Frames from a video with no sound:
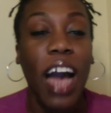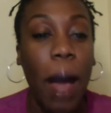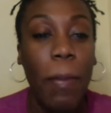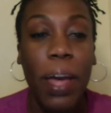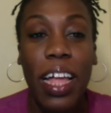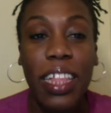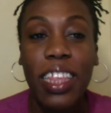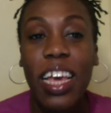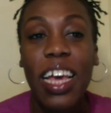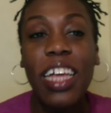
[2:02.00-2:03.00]
in the
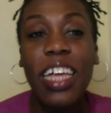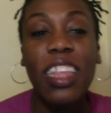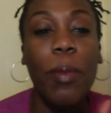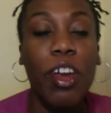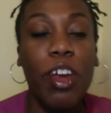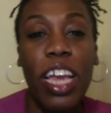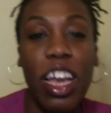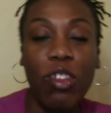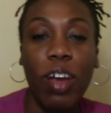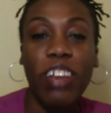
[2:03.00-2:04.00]
comments. Tell me you're
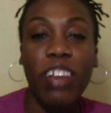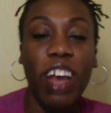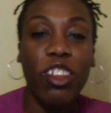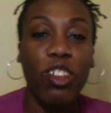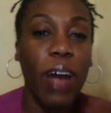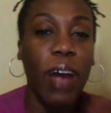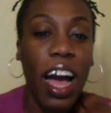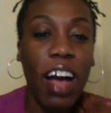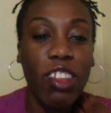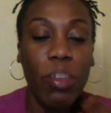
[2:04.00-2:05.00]
here so I can shout you
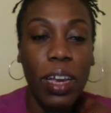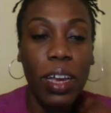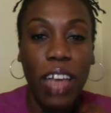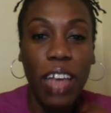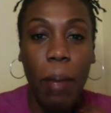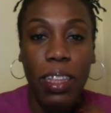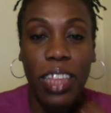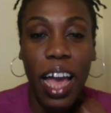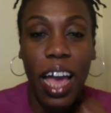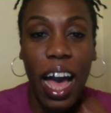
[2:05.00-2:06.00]
out, so me and Tom
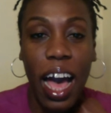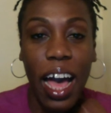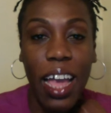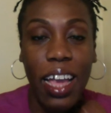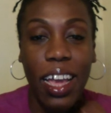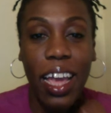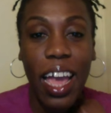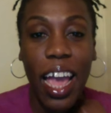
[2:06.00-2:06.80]
can say hi.